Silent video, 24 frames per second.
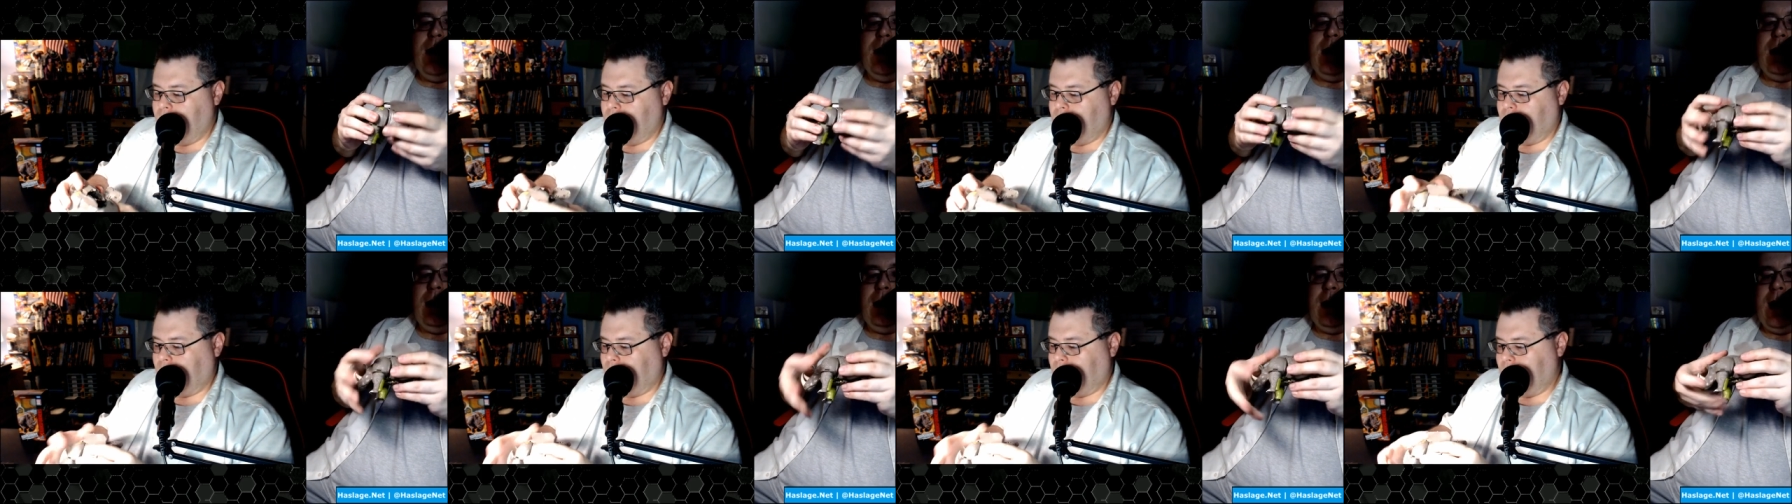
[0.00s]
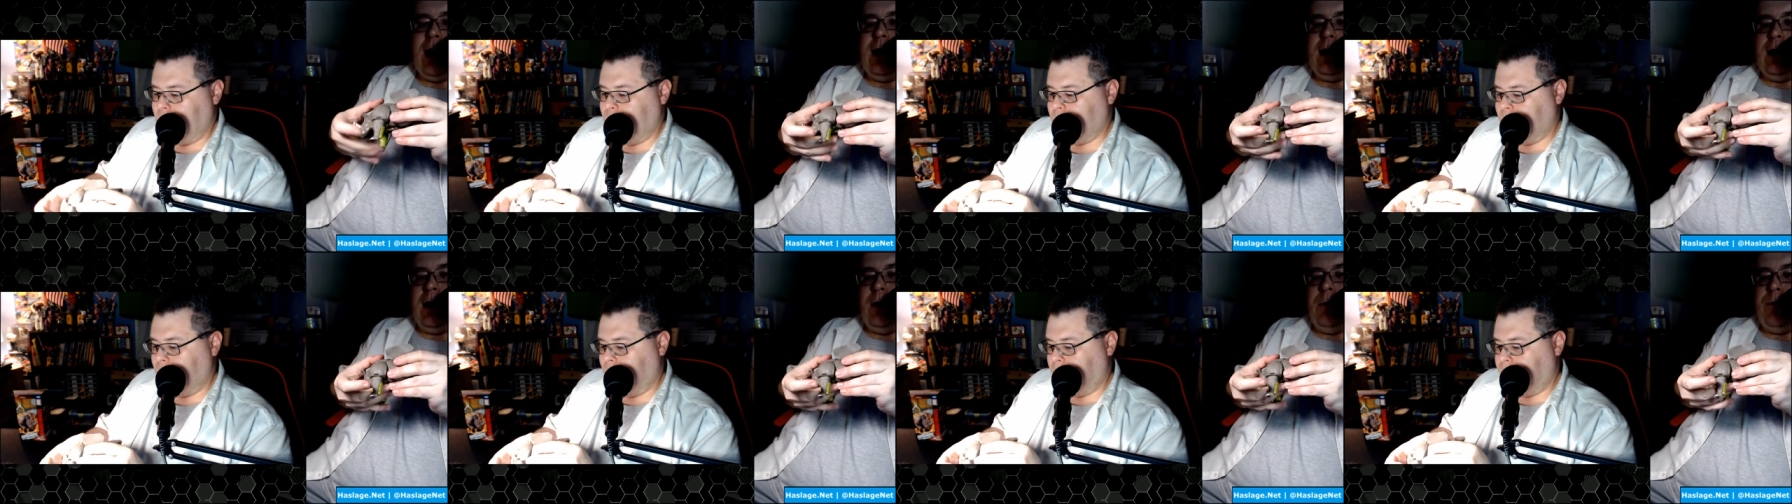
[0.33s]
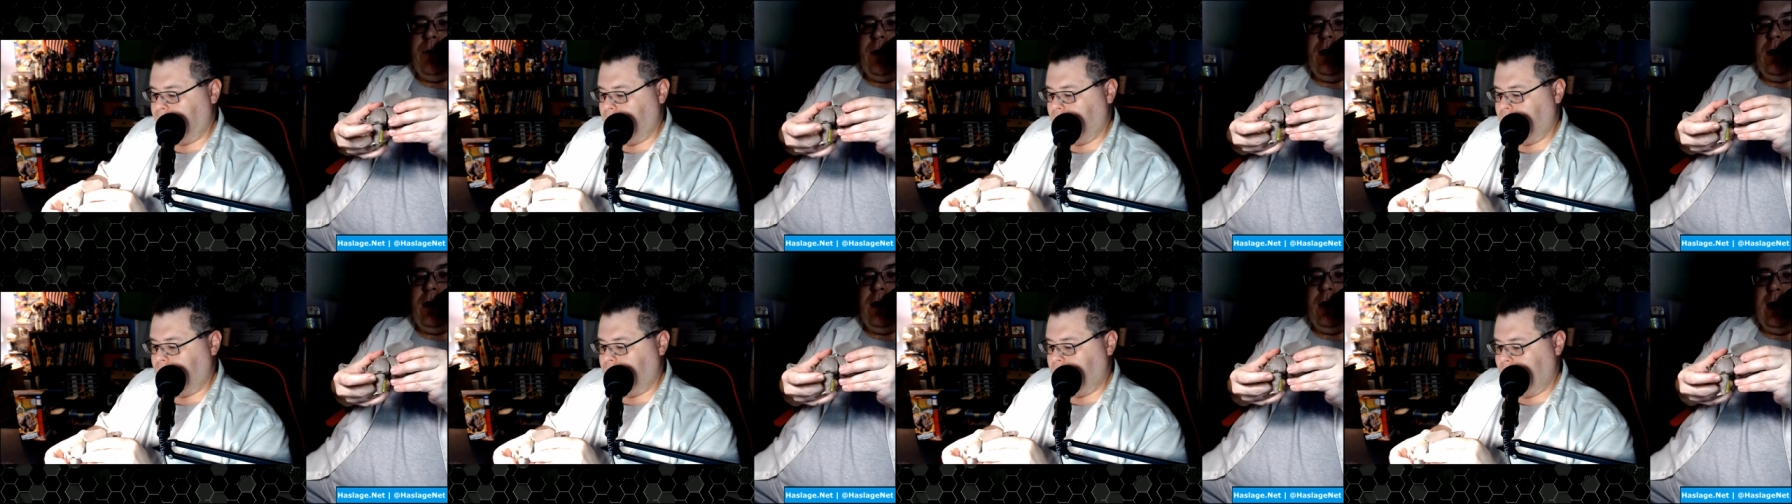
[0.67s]
Line up
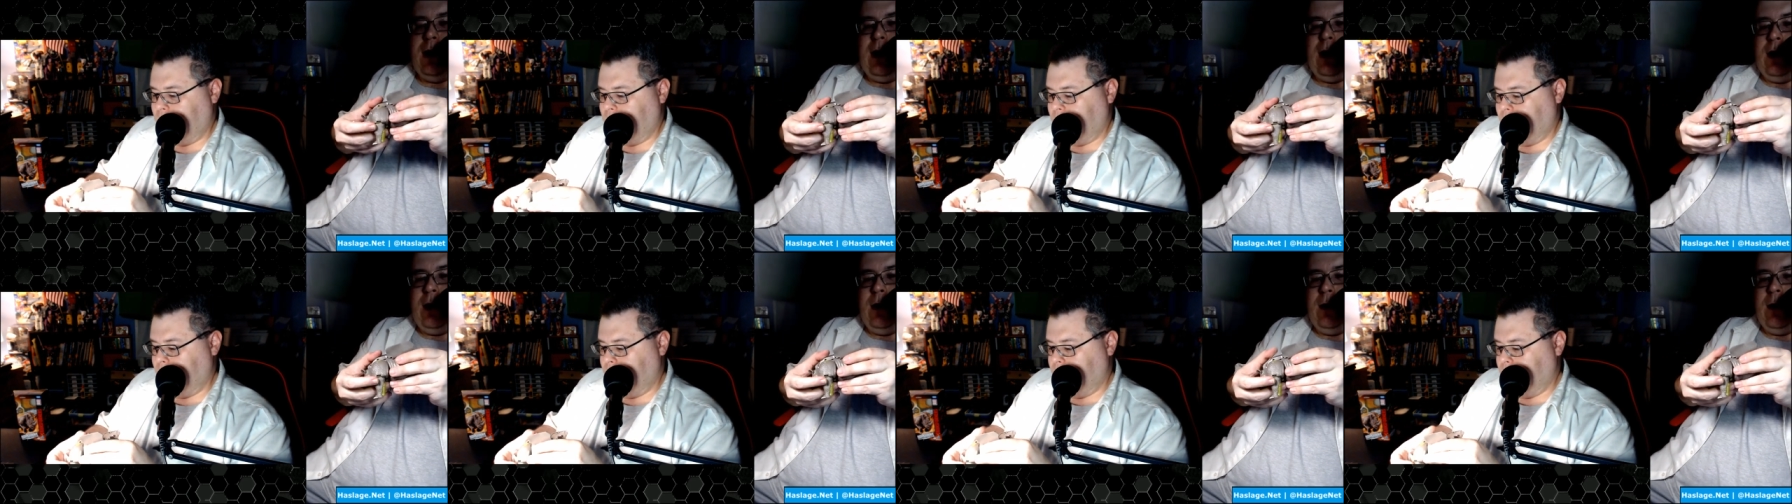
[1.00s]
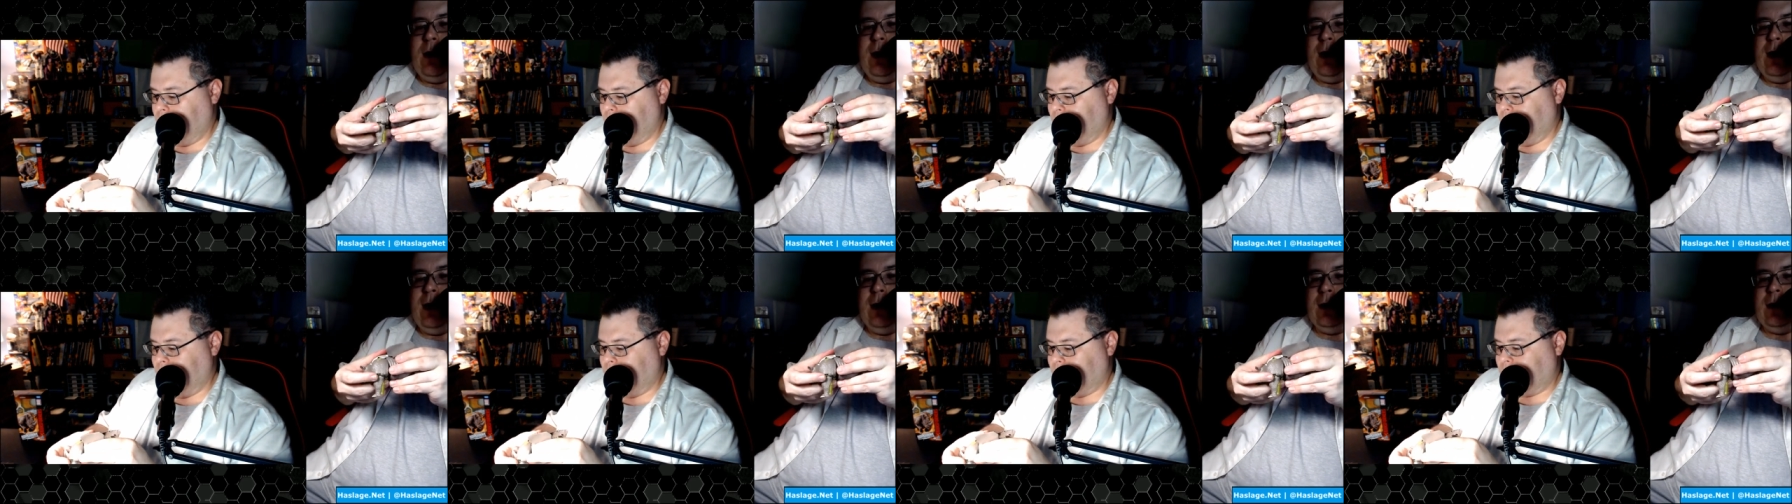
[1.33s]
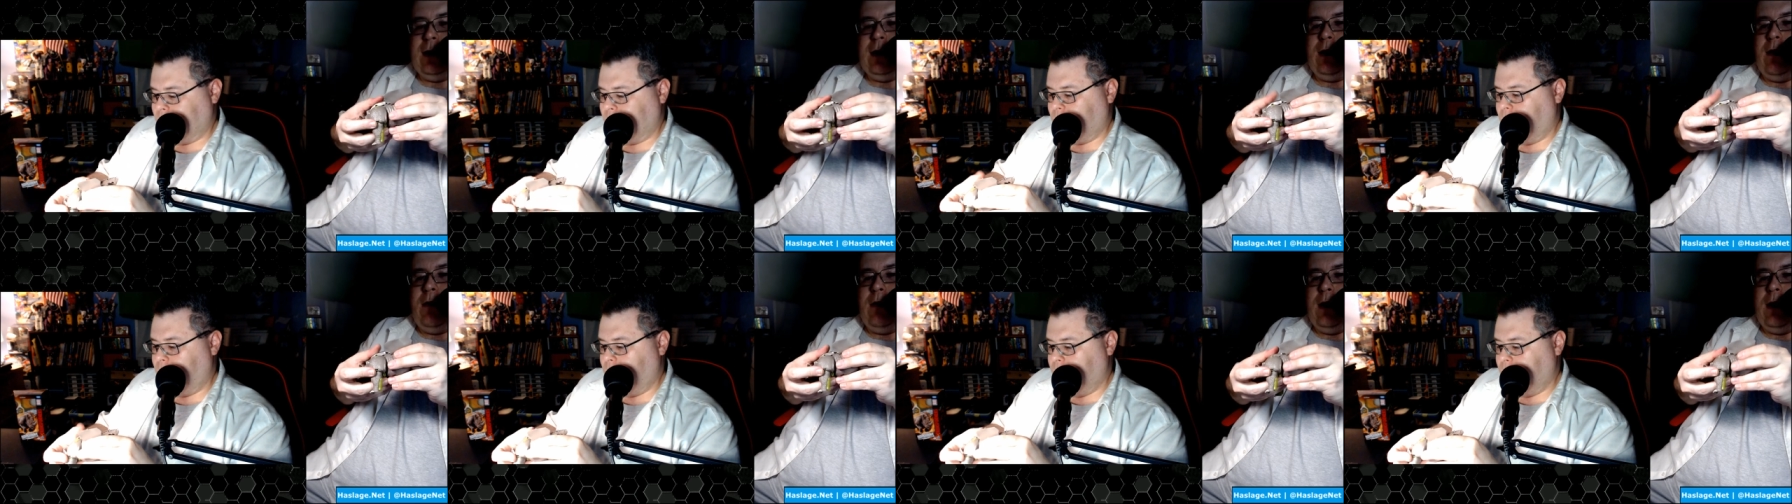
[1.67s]
the
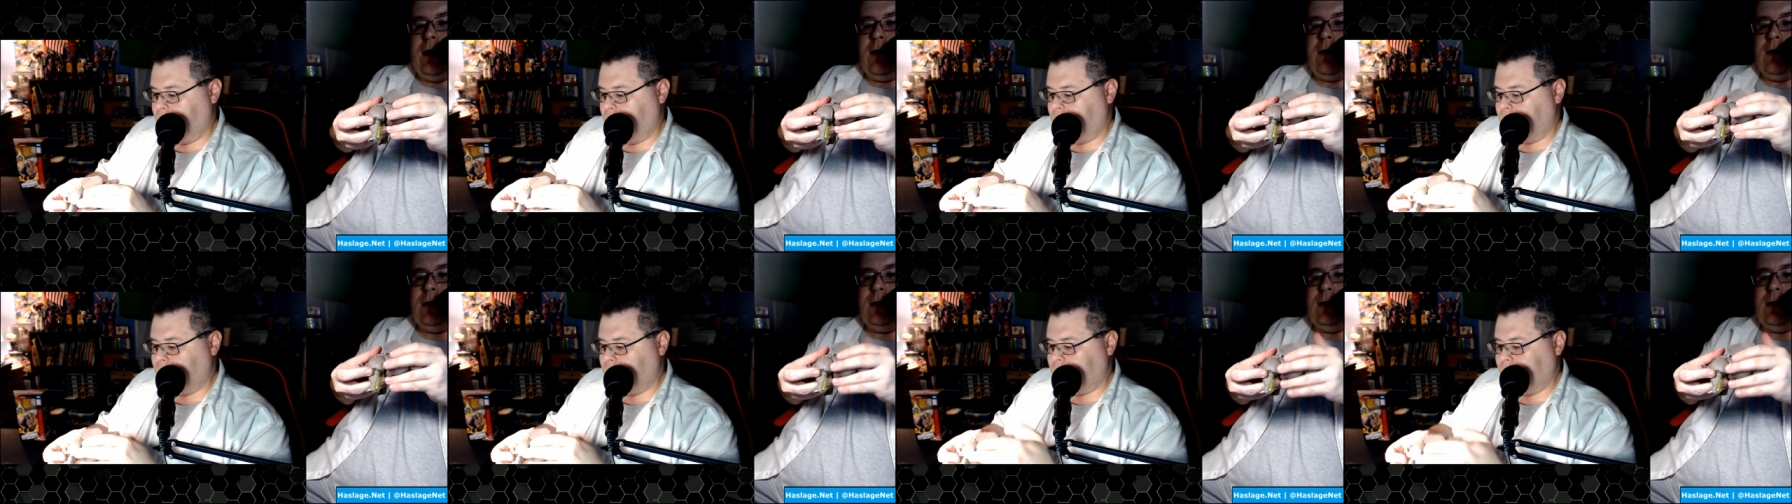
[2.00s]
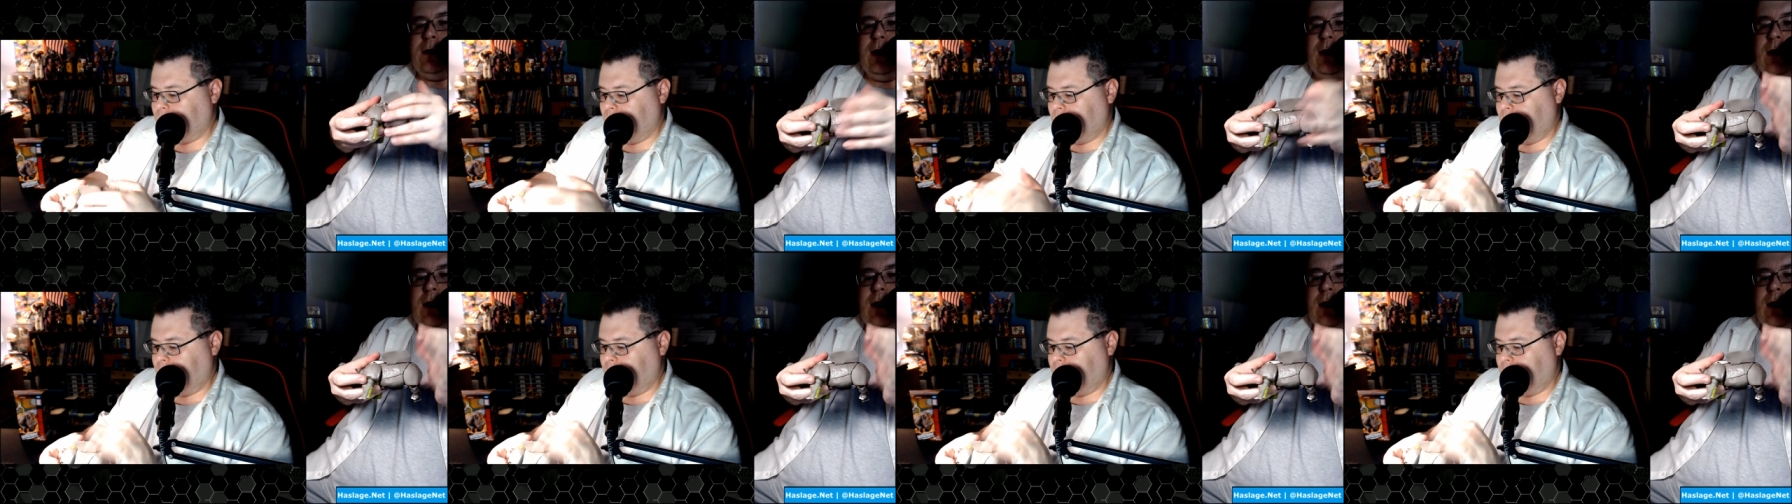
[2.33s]
interiors.